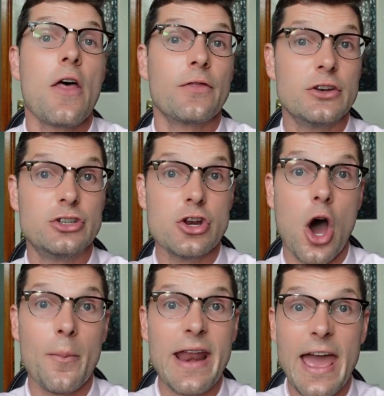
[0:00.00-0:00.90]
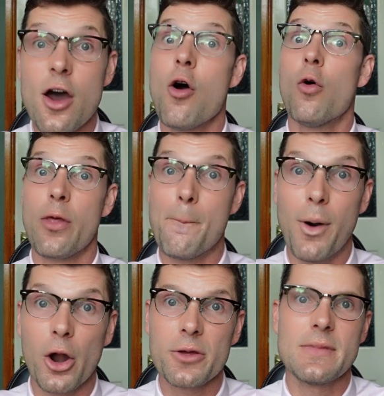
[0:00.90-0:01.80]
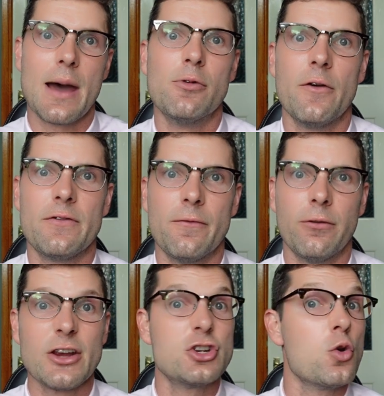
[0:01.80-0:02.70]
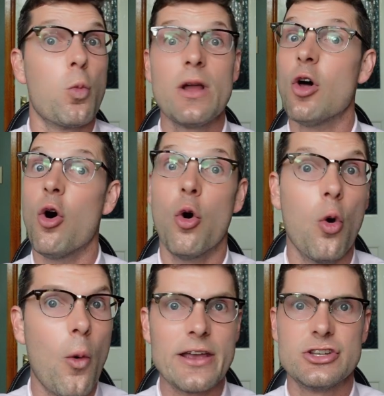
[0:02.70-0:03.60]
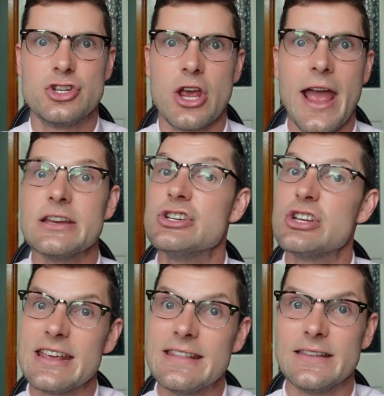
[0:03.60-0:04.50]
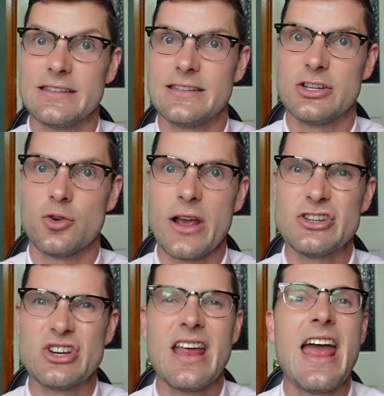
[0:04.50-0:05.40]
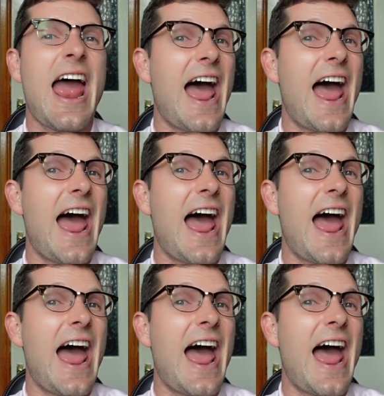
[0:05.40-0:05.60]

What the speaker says: The denominator or the bottom number of your fraction will always change in this situation,